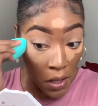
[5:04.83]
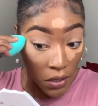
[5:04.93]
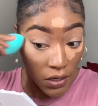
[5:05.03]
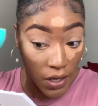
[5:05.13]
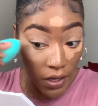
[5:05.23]

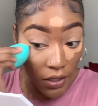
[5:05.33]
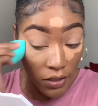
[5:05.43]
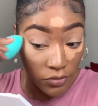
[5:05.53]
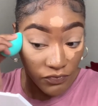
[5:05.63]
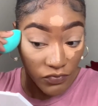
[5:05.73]
like
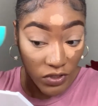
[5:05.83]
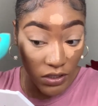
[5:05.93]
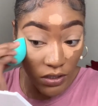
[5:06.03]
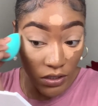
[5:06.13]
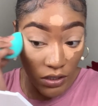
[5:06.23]

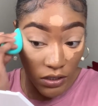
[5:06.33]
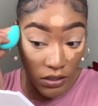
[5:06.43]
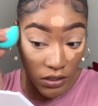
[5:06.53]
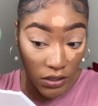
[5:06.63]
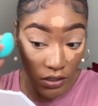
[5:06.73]
this is a
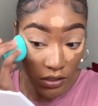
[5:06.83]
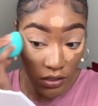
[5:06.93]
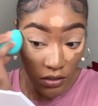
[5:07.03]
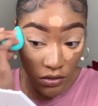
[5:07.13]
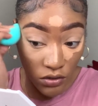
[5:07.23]
good
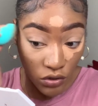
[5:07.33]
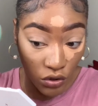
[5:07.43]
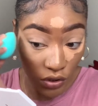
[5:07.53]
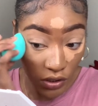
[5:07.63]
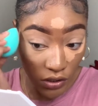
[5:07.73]

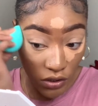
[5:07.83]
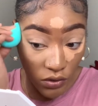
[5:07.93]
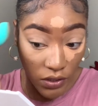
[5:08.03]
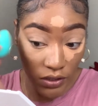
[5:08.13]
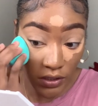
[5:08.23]

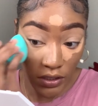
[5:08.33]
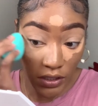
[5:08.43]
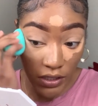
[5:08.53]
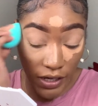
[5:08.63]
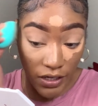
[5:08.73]
drugstore concealer
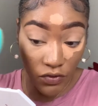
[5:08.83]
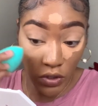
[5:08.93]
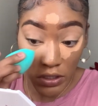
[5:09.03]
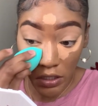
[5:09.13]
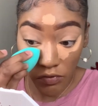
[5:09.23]
like if you're
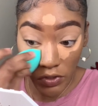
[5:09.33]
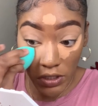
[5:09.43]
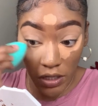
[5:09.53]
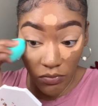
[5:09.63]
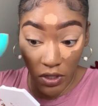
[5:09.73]
looking for
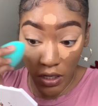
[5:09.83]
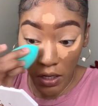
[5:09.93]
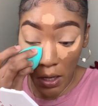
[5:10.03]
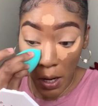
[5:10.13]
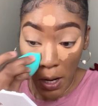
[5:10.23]
something
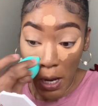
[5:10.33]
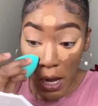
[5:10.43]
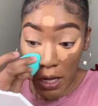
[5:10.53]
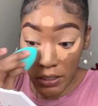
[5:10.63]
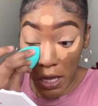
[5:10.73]

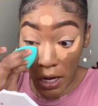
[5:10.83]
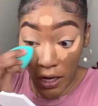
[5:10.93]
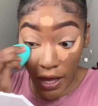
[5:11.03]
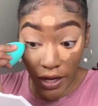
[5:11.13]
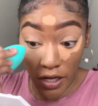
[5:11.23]
that's kind of
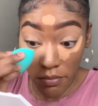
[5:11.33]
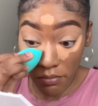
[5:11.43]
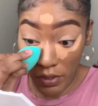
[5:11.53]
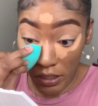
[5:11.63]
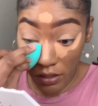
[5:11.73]
like
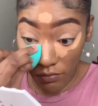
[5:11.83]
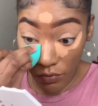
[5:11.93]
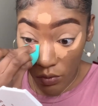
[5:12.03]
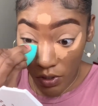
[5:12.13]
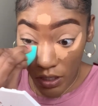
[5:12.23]
medium
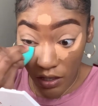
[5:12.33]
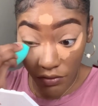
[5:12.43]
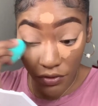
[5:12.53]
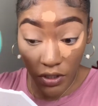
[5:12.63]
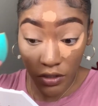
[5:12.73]
full
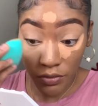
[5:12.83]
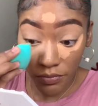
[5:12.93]
coverage.